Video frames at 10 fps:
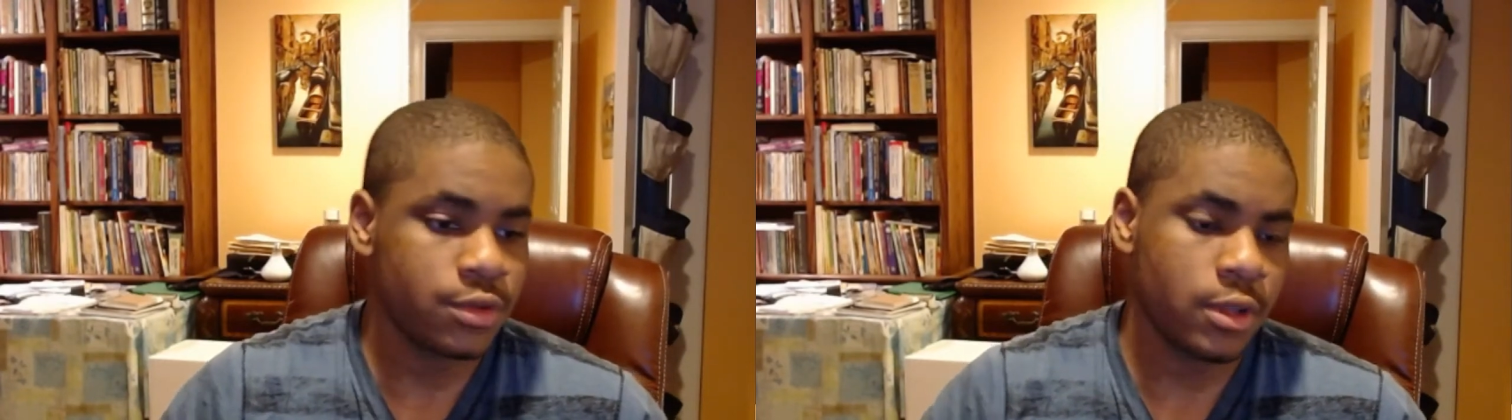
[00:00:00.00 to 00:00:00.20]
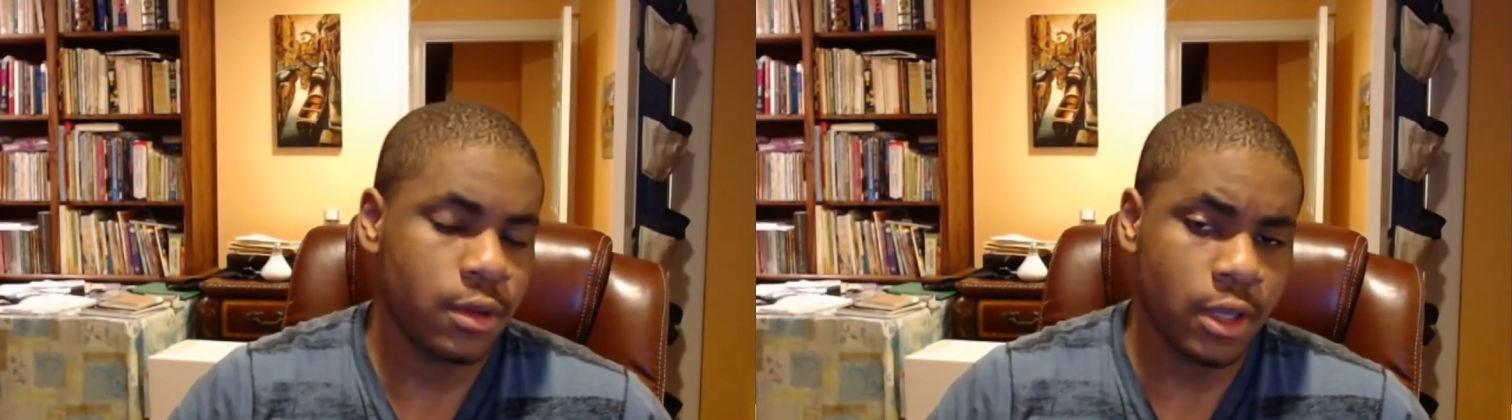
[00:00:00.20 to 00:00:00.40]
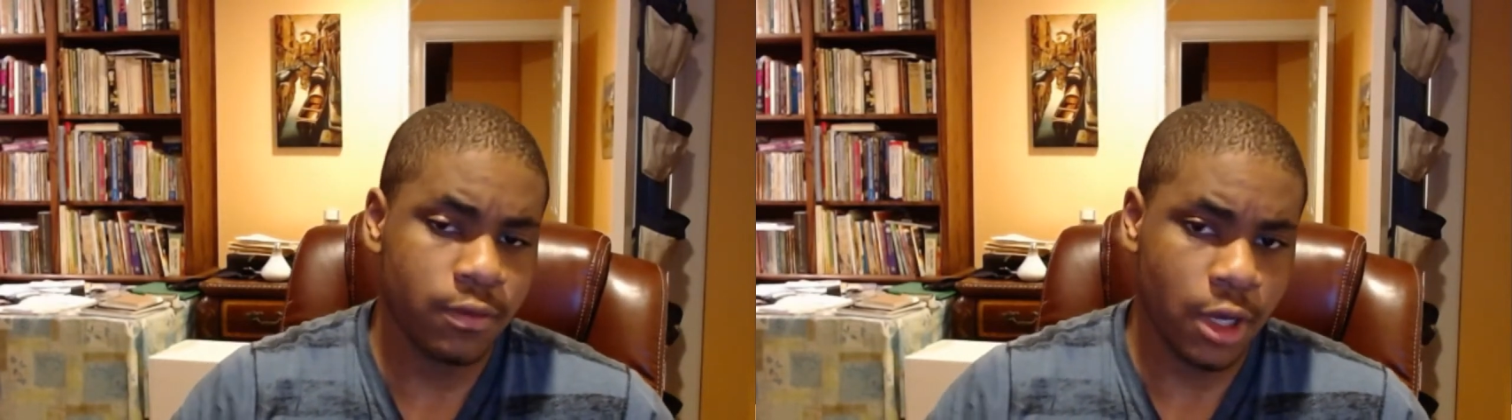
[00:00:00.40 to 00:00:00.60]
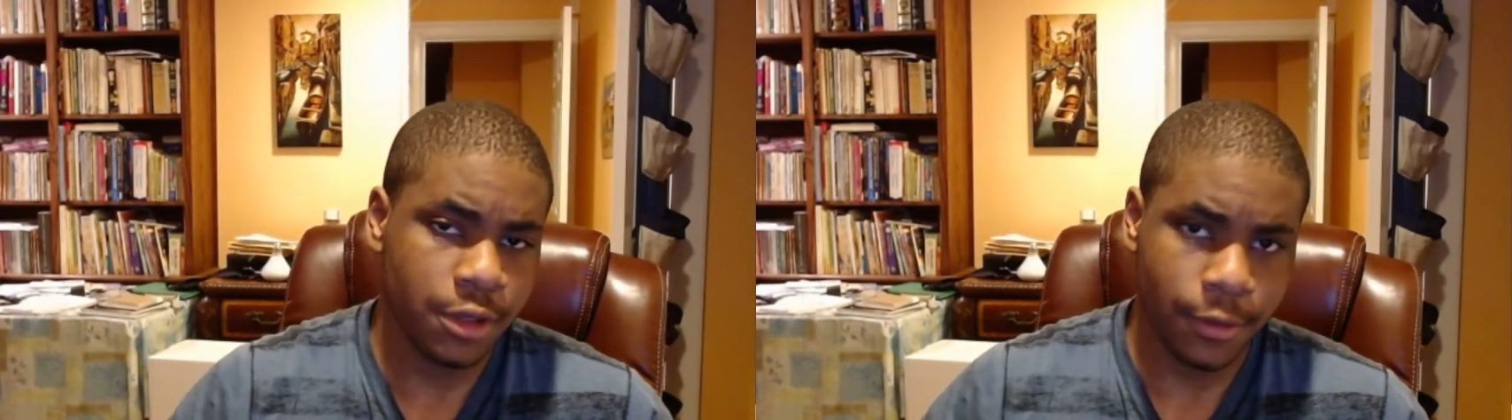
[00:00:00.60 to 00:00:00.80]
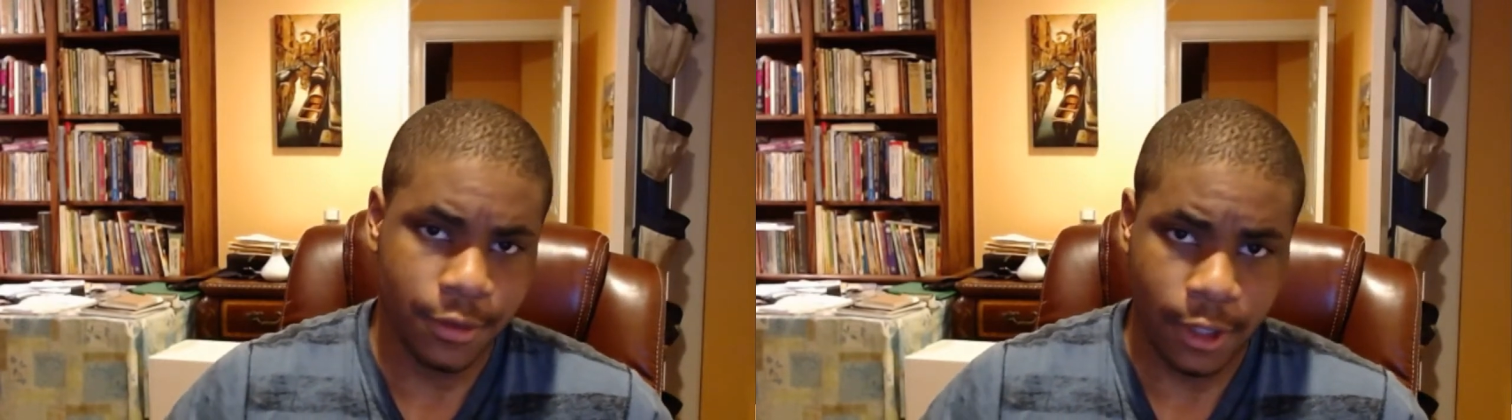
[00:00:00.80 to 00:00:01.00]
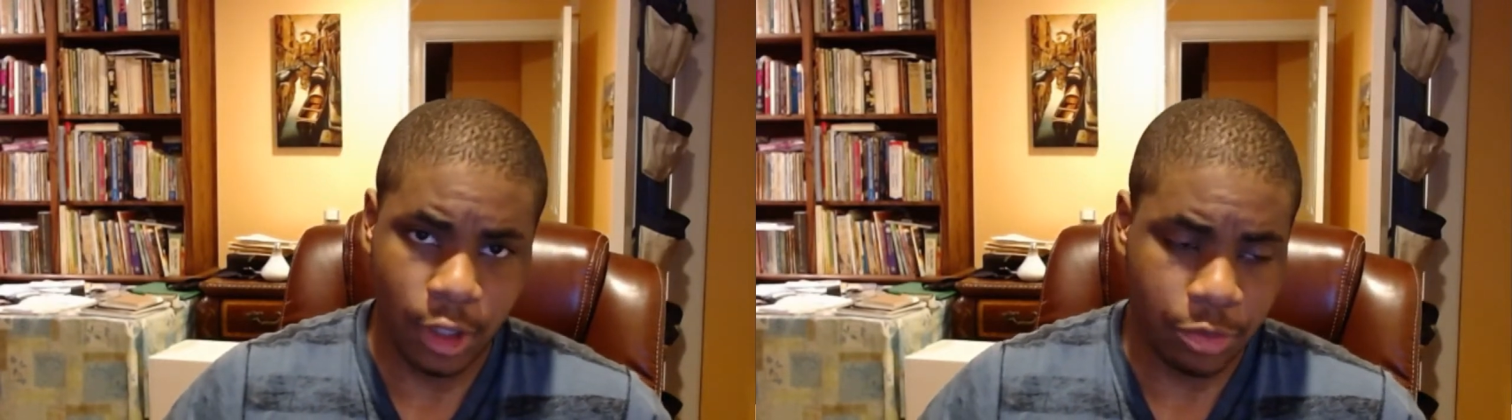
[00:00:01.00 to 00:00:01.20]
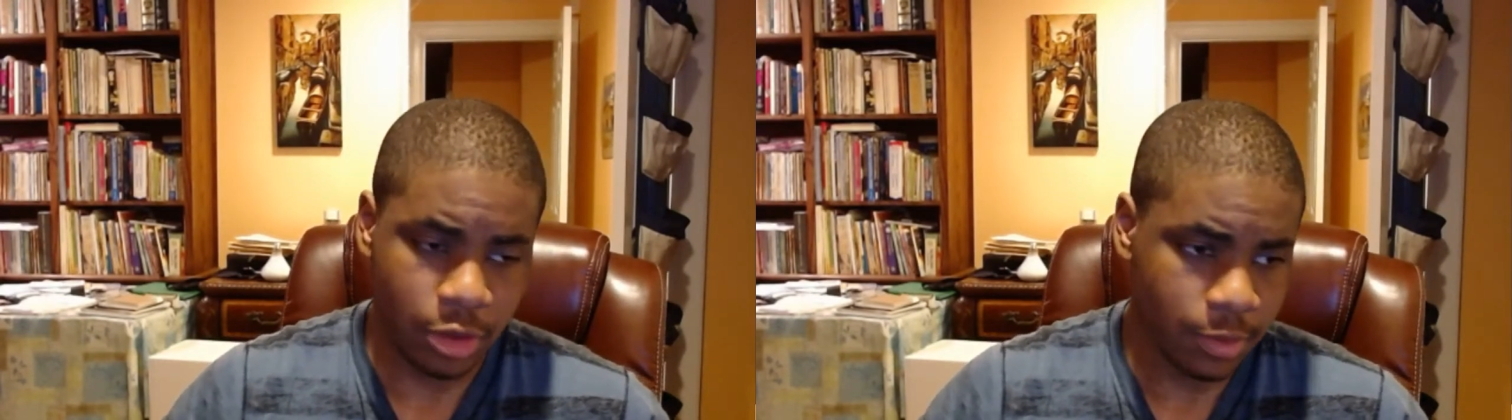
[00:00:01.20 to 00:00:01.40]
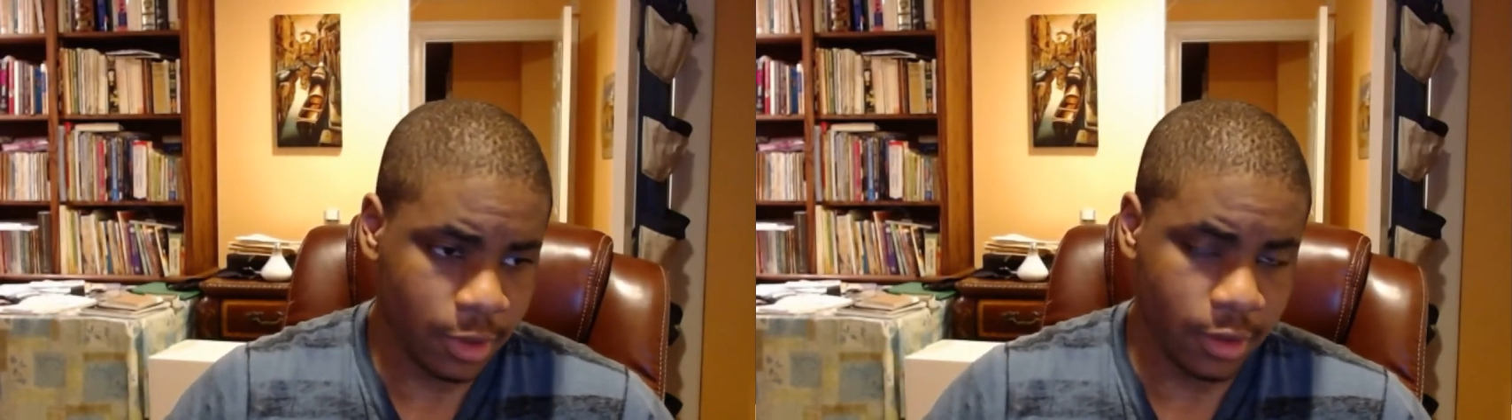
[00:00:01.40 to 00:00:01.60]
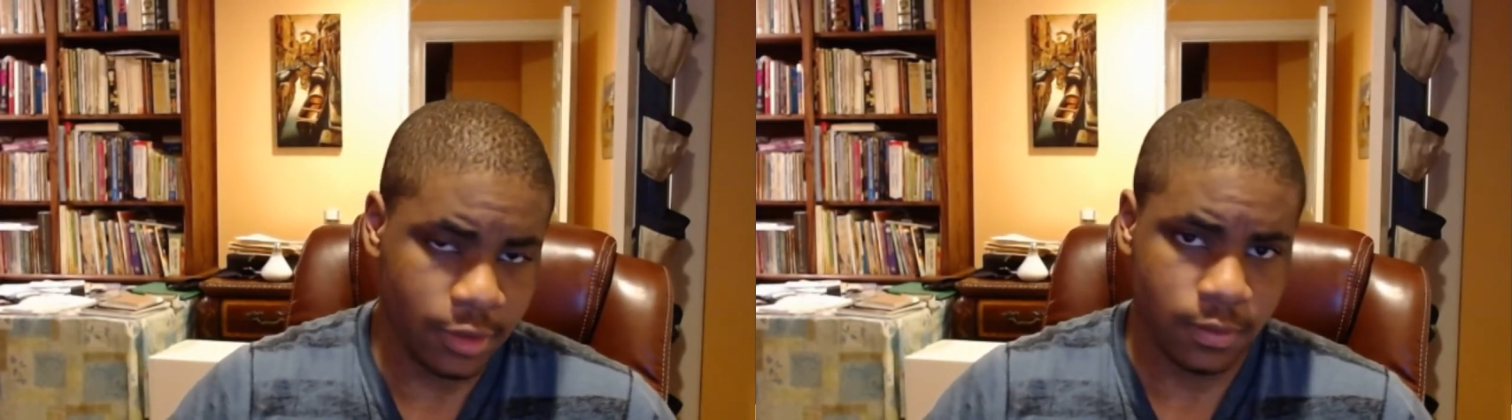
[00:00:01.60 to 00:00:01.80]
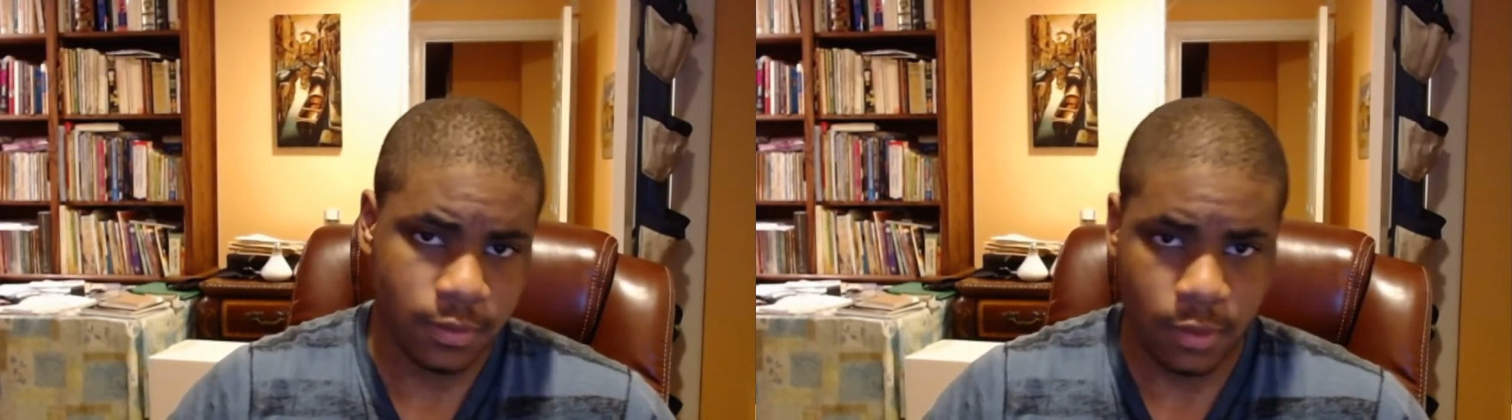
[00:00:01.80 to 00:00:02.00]
they've got no one to help them,
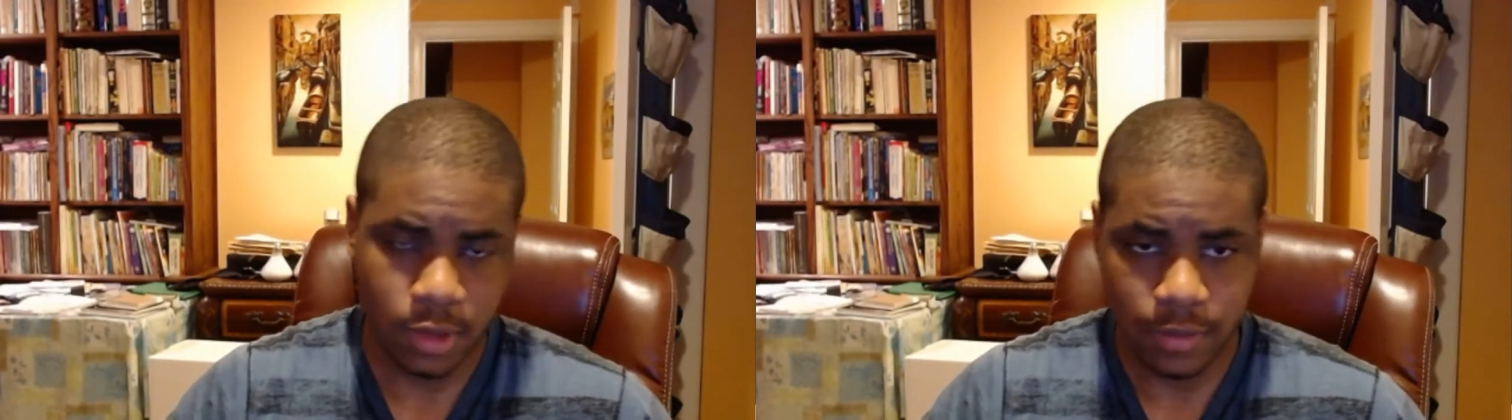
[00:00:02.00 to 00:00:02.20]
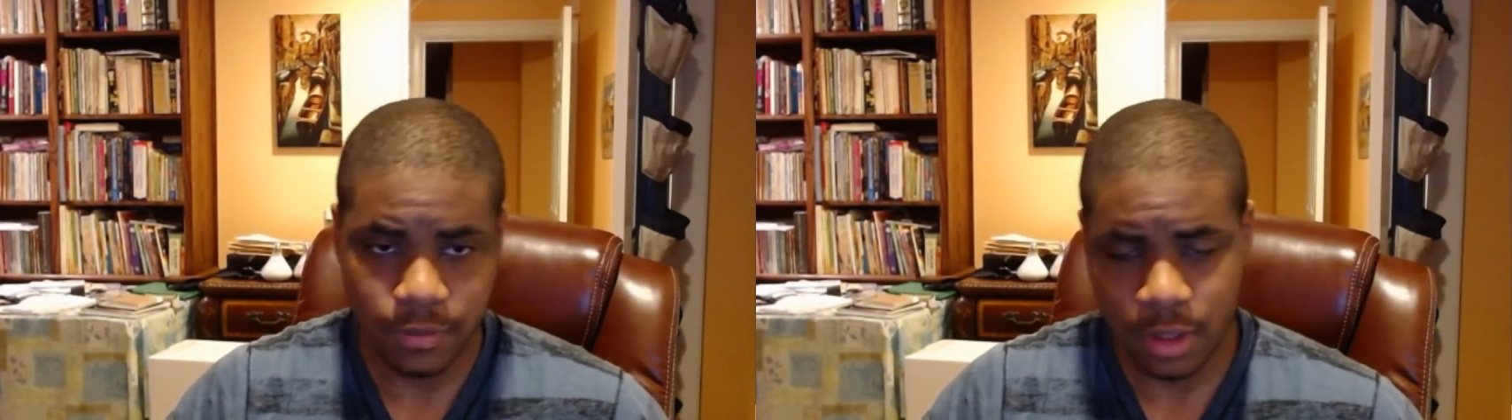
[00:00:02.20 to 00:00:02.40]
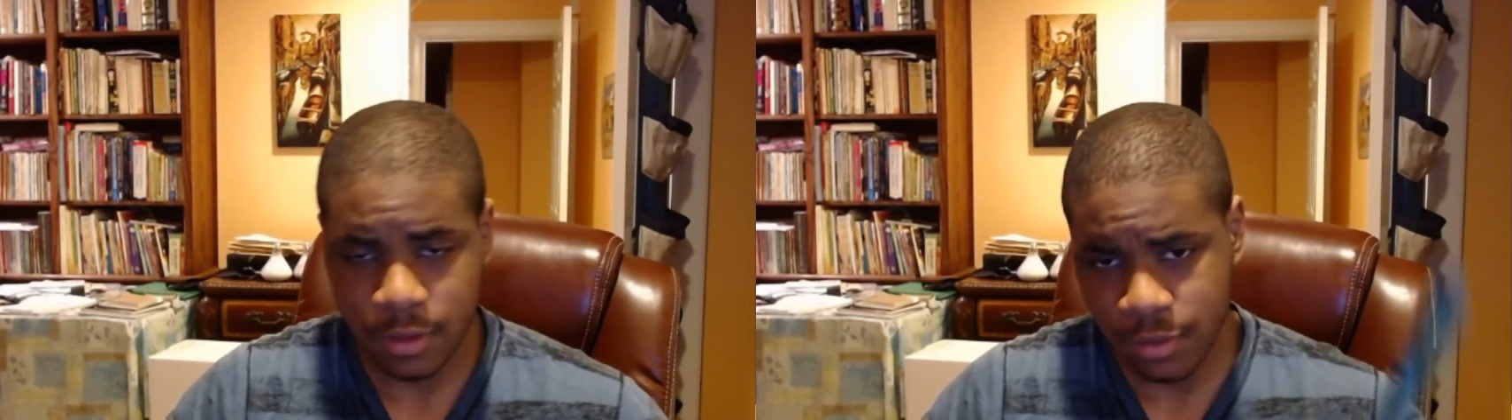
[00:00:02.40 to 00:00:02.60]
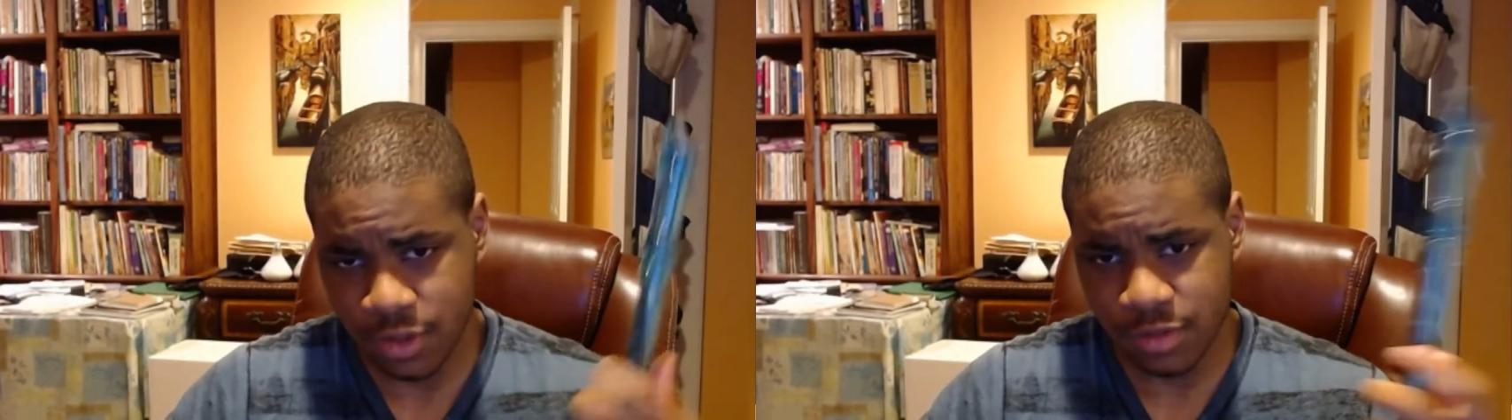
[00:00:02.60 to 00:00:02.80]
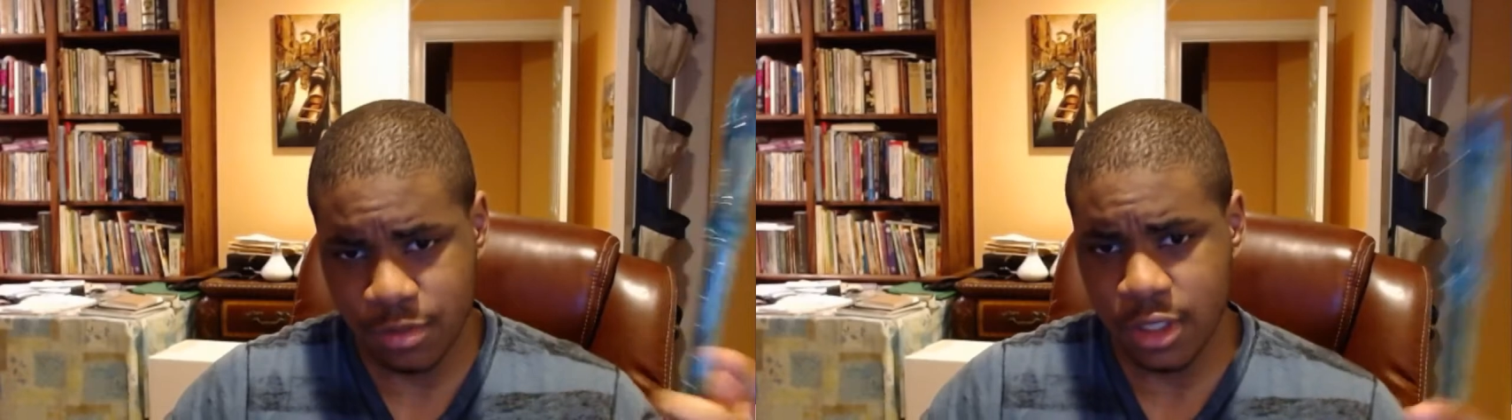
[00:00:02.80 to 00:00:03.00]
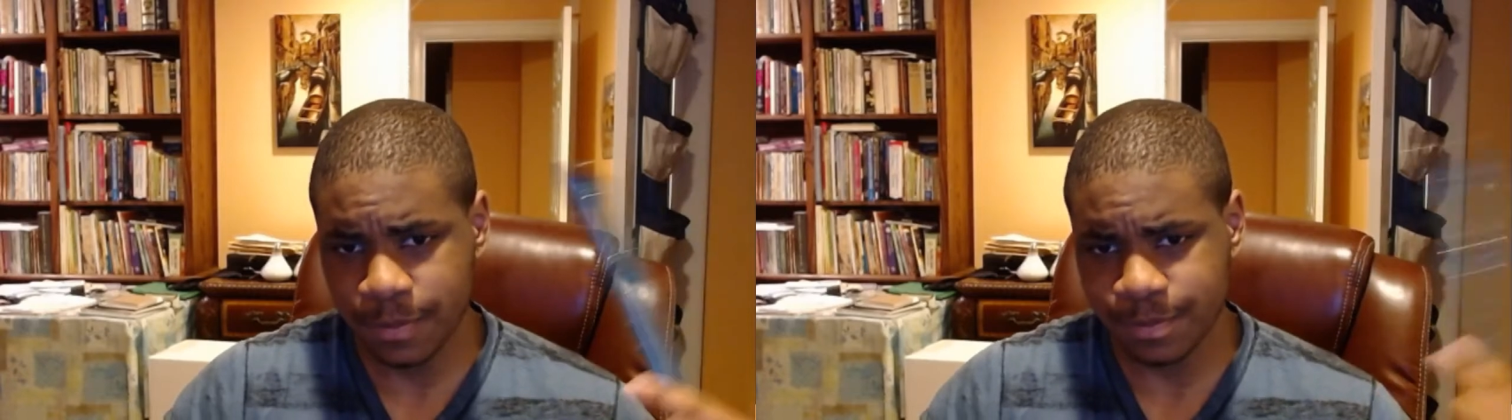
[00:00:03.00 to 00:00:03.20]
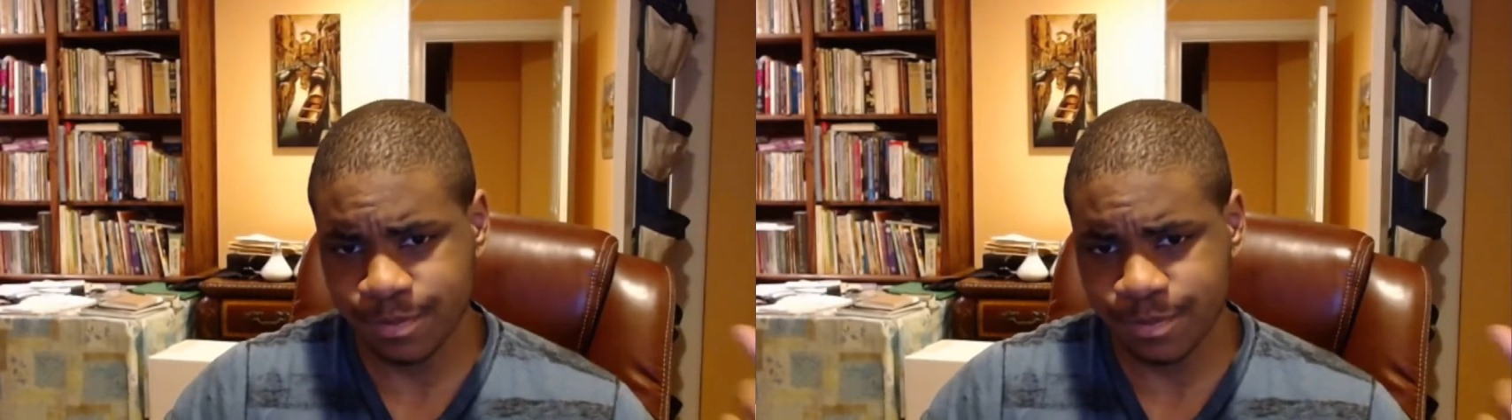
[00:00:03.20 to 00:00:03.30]
because they're just being